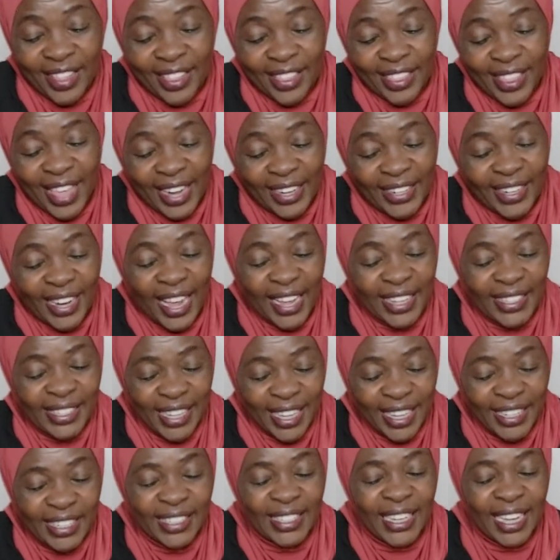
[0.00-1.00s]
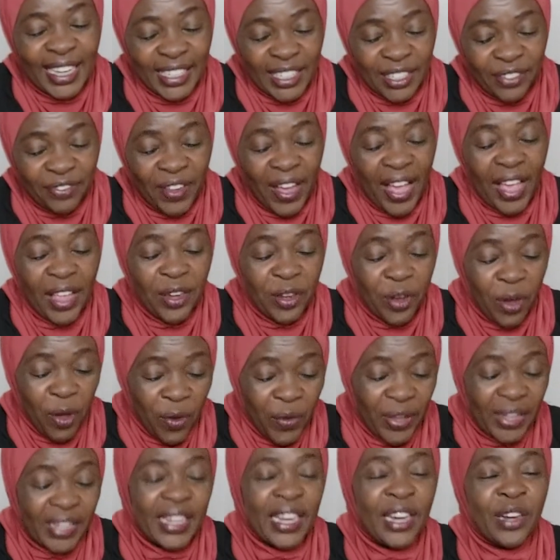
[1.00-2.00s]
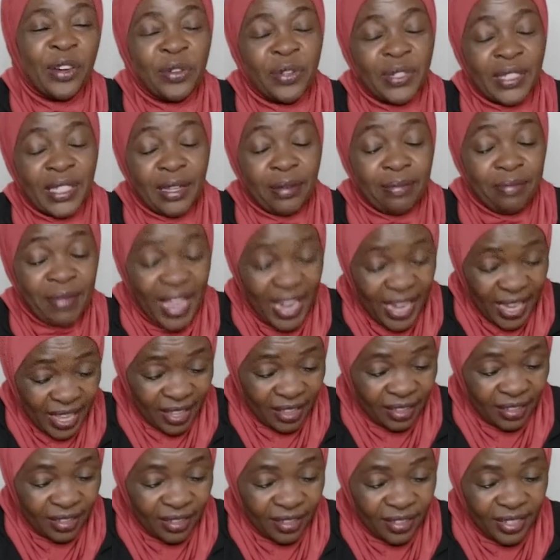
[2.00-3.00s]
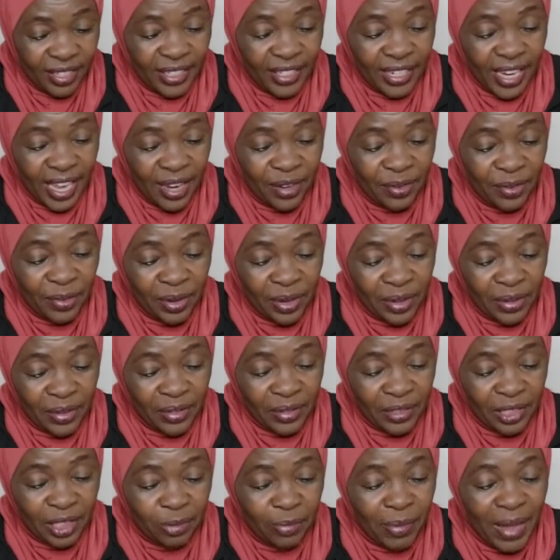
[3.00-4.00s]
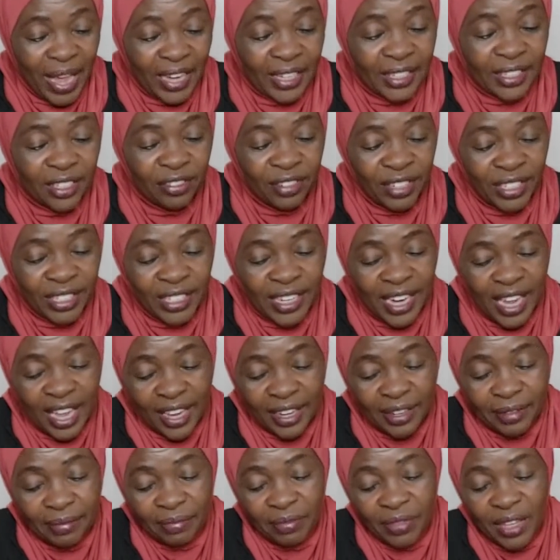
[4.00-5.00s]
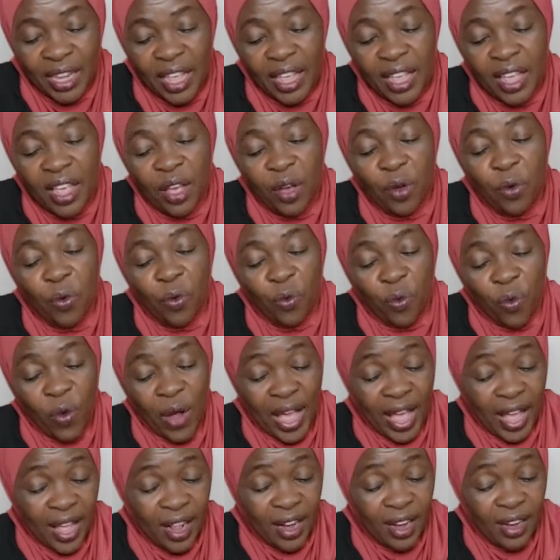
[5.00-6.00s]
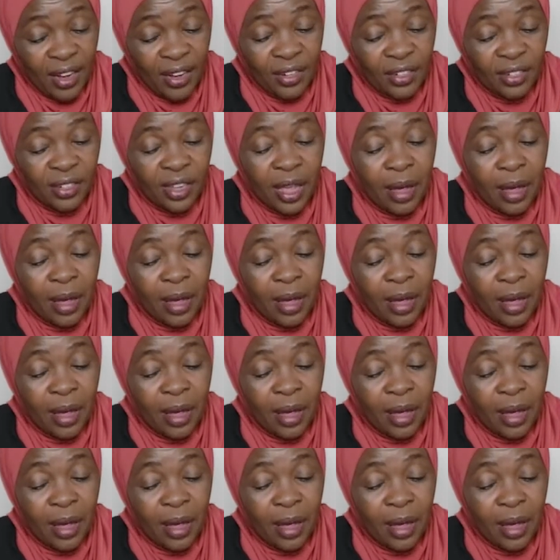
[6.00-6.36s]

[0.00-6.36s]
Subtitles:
That doesn't justify knowingly losing money. Rich dad was smart, rich dad. Well,